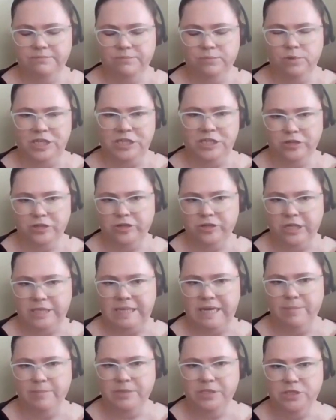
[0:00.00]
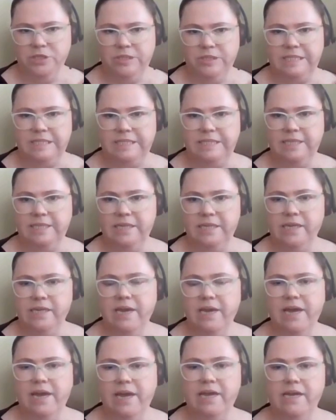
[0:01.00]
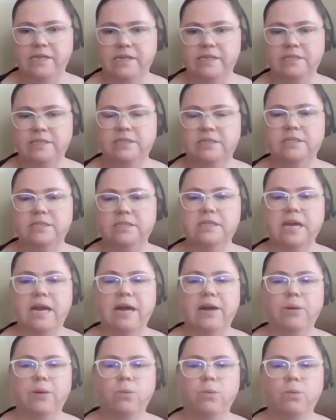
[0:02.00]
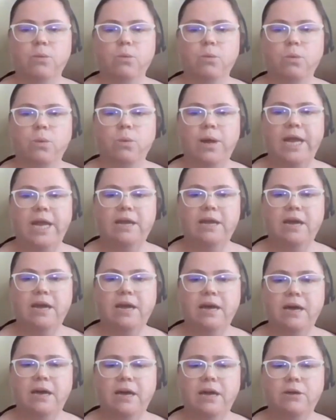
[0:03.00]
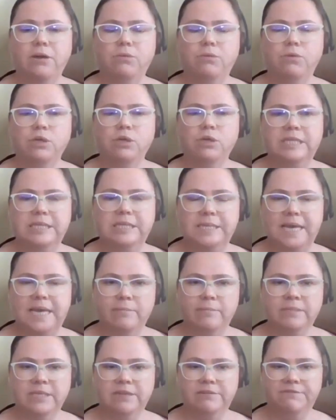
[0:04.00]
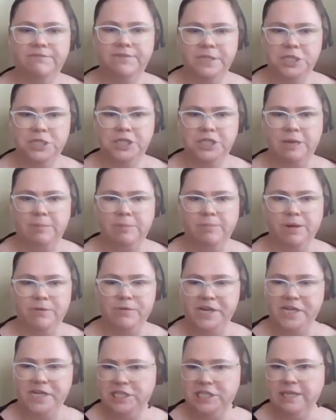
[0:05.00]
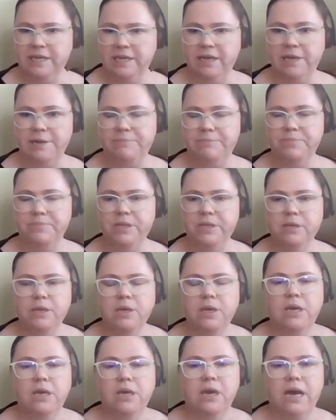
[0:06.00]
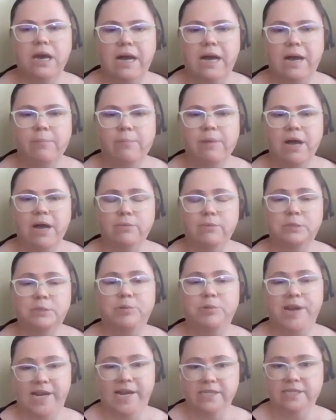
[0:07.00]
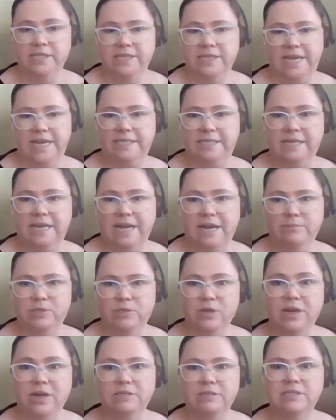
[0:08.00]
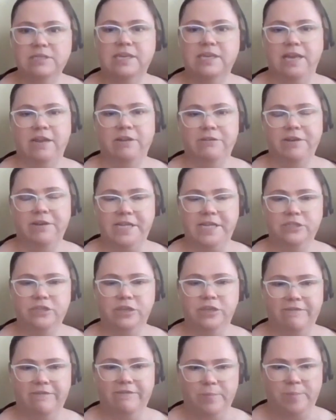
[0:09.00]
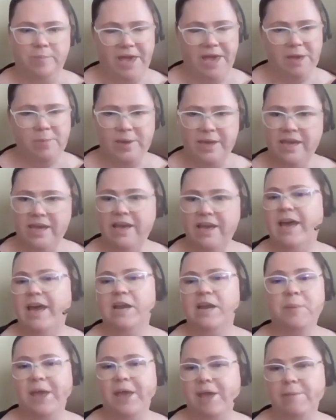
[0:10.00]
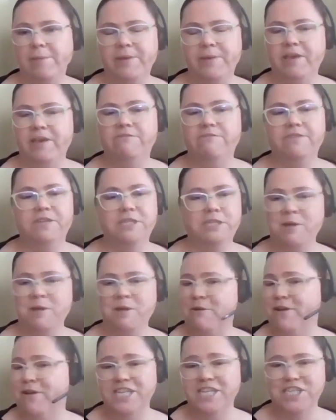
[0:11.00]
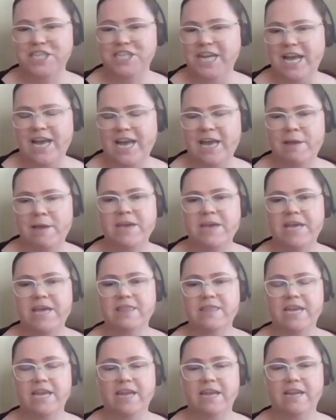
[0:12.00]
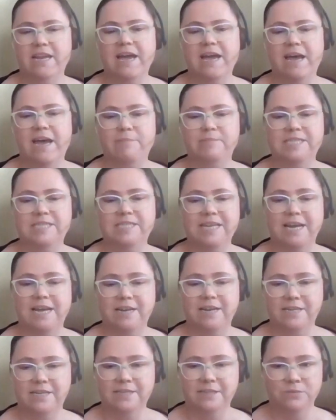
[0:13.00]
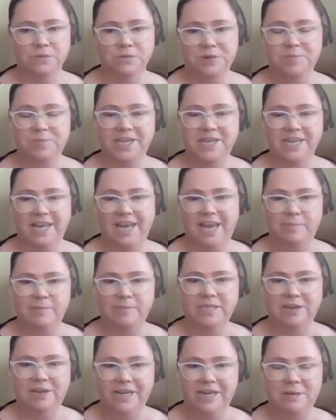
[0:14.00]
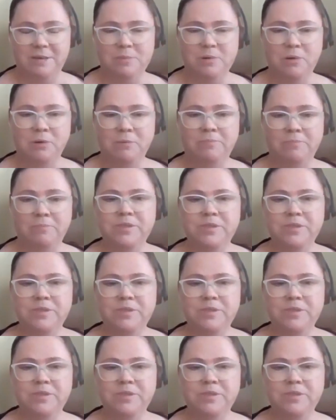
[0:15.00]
registrar time at UCT, and when I wrote exams and finished up my reg time, I was pregnant at that time. So I was getting ready to have a baby, had a baby, finished my reg time, and then decided I didn't want to be in Cape Town anymore.